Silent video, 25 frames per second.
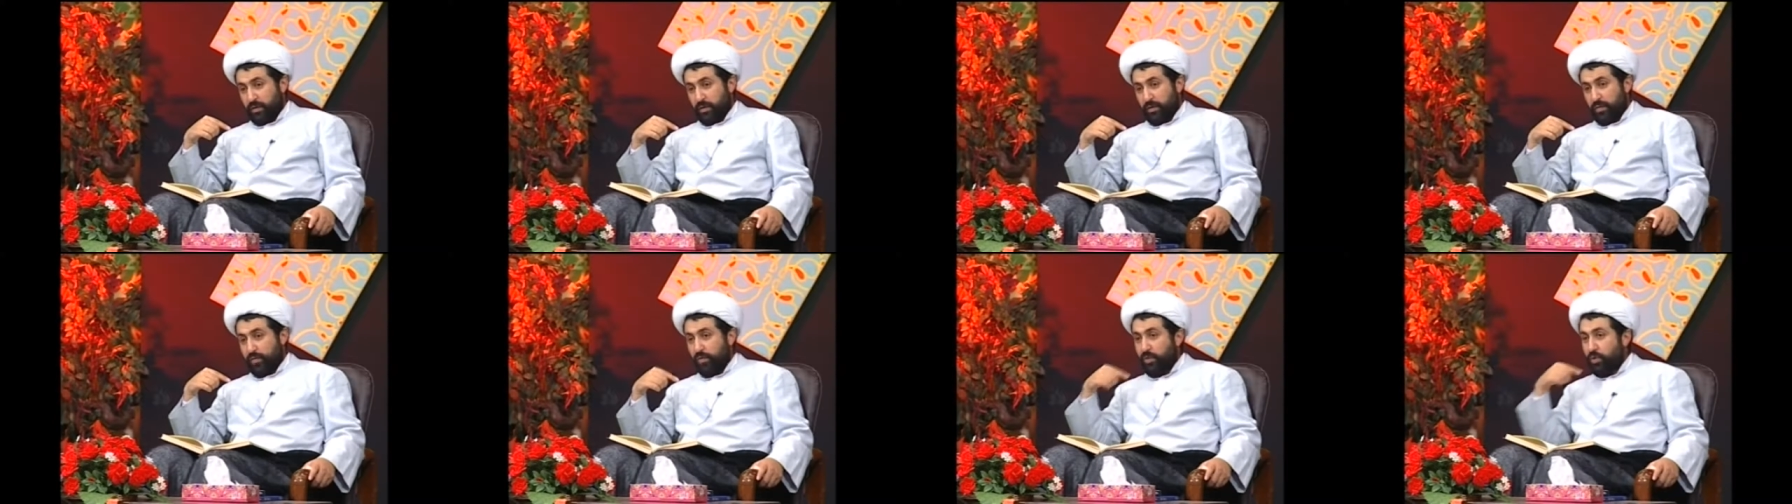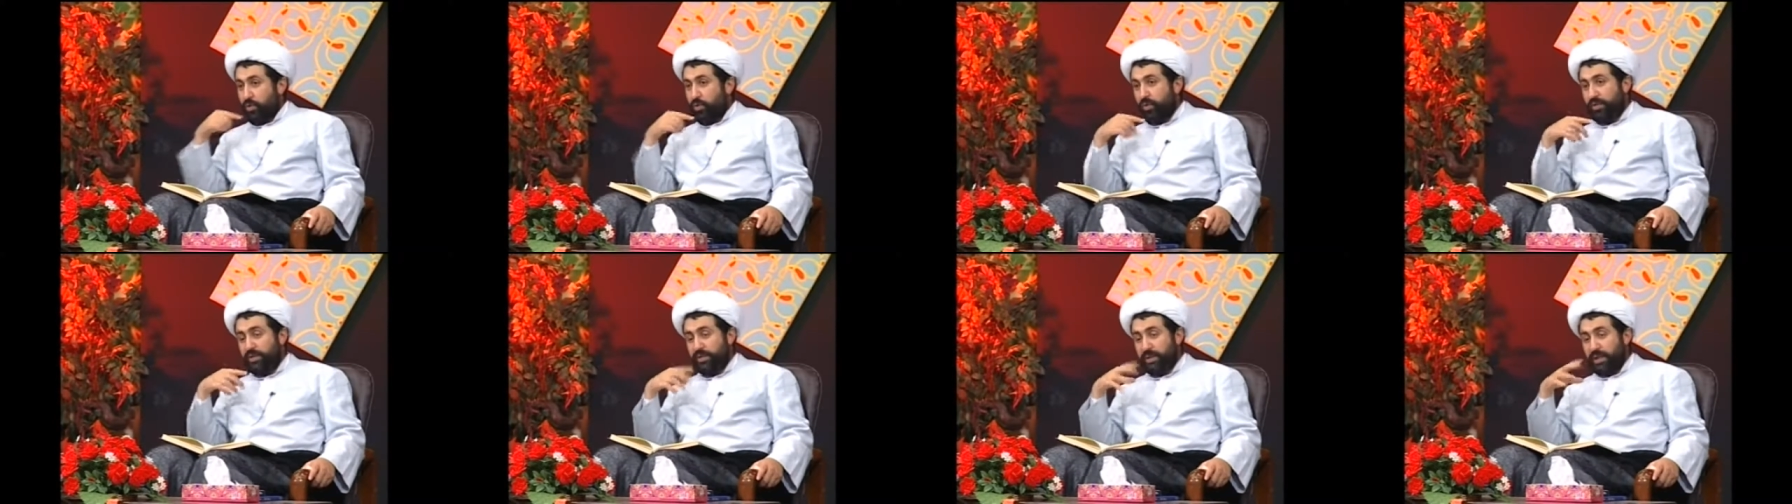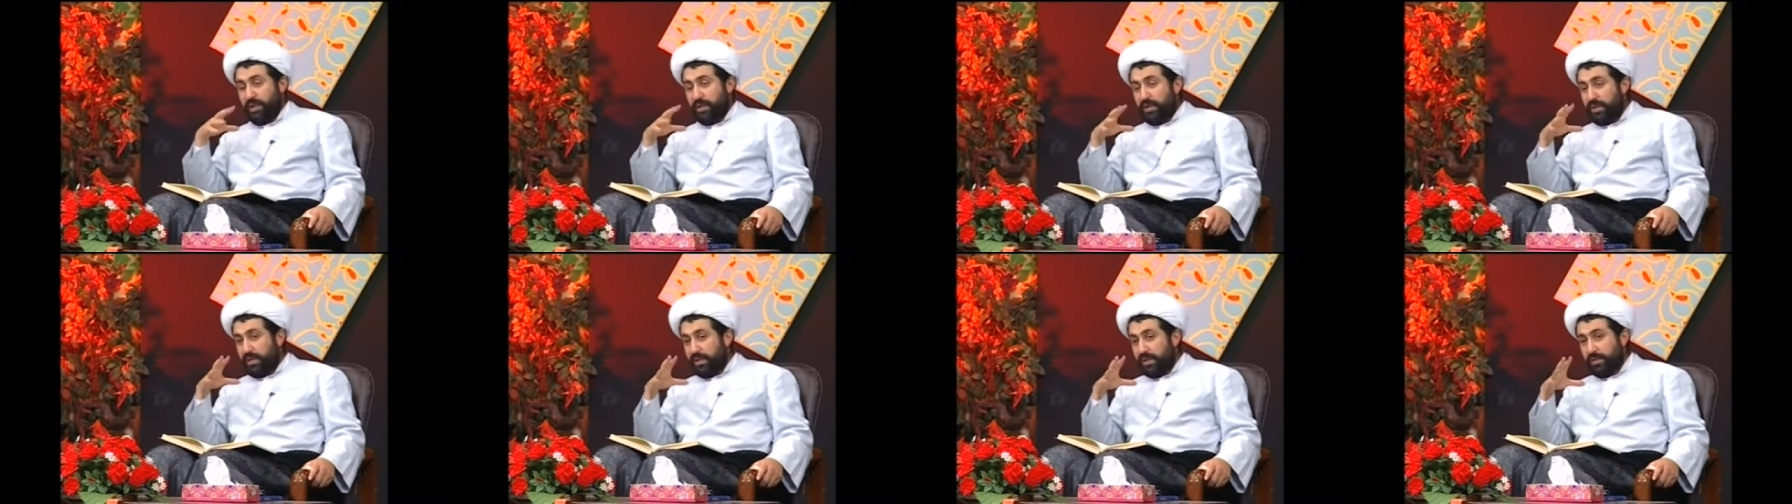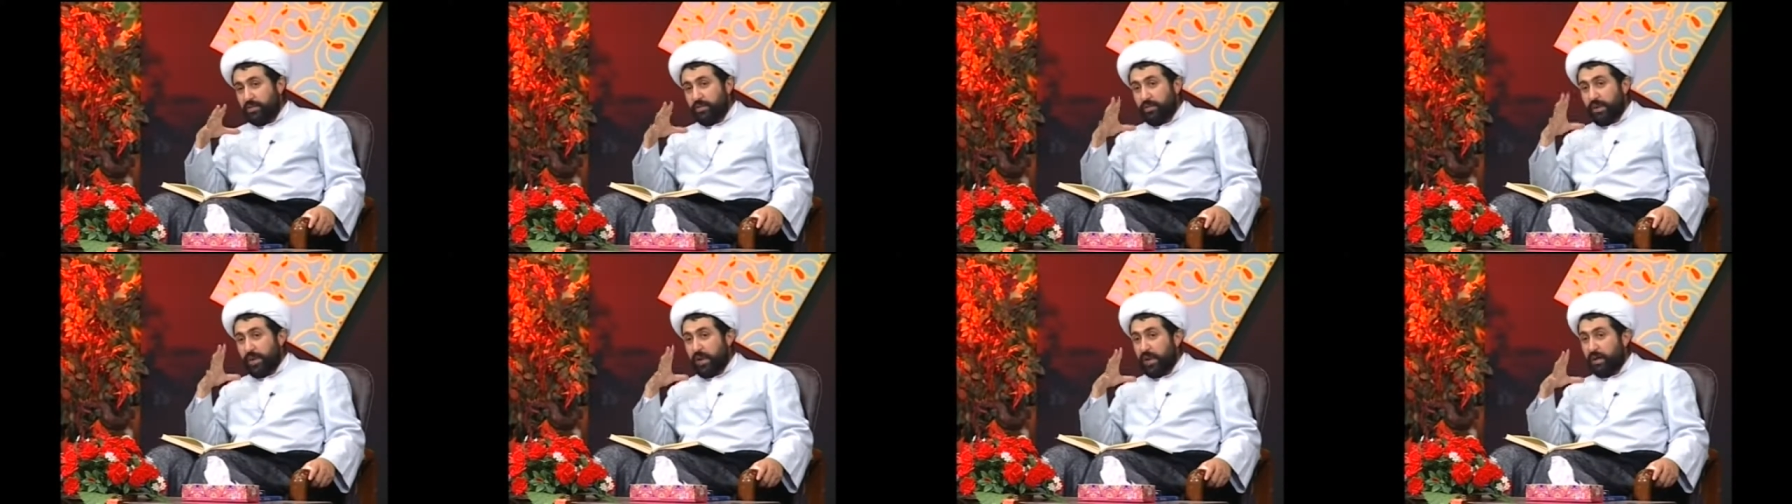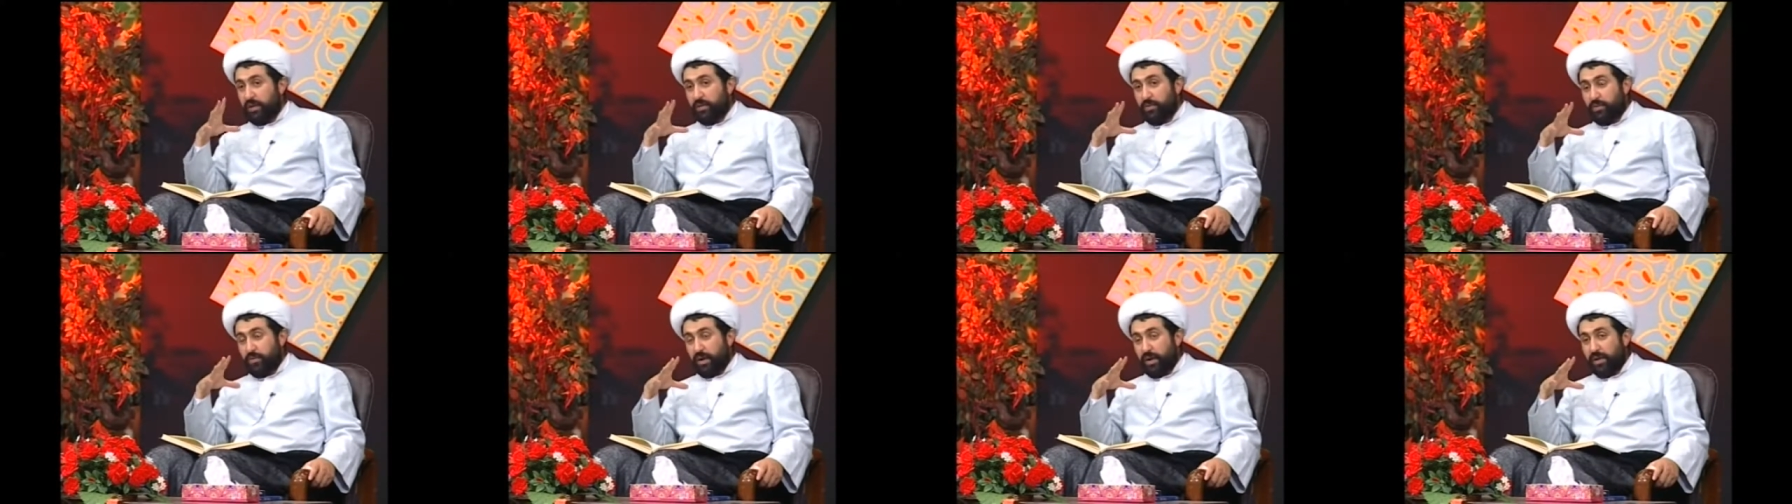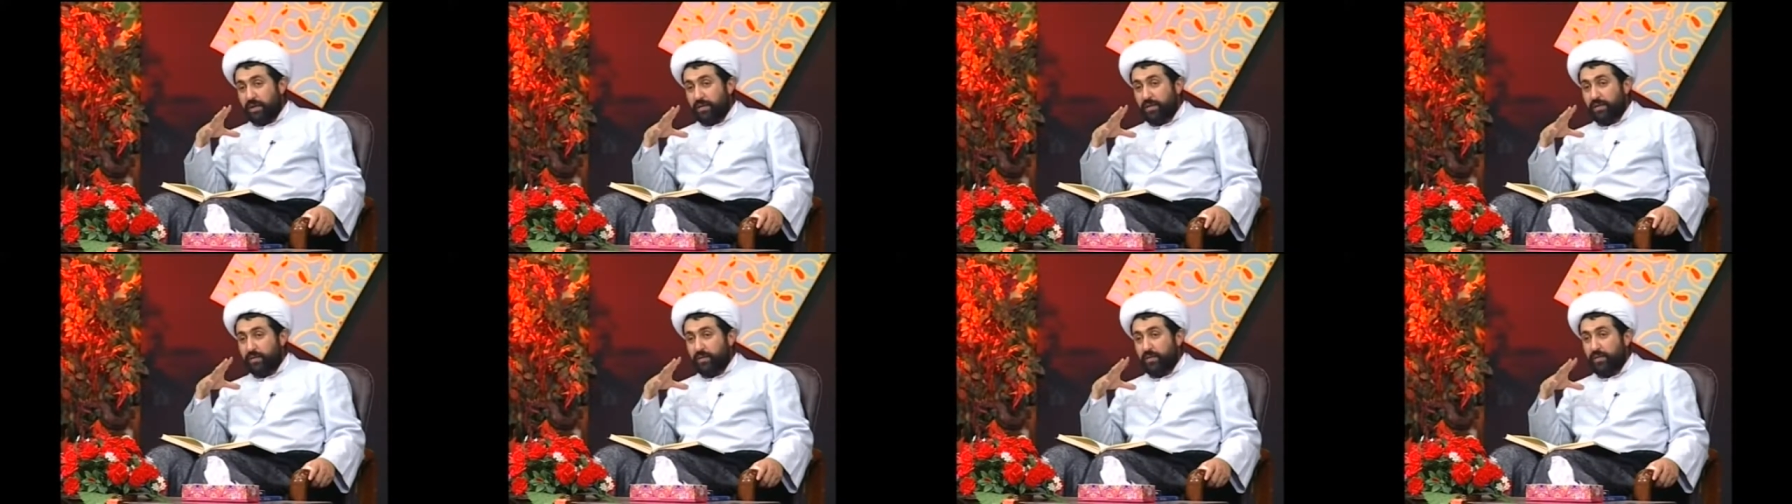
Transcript: we don't say these belong to us.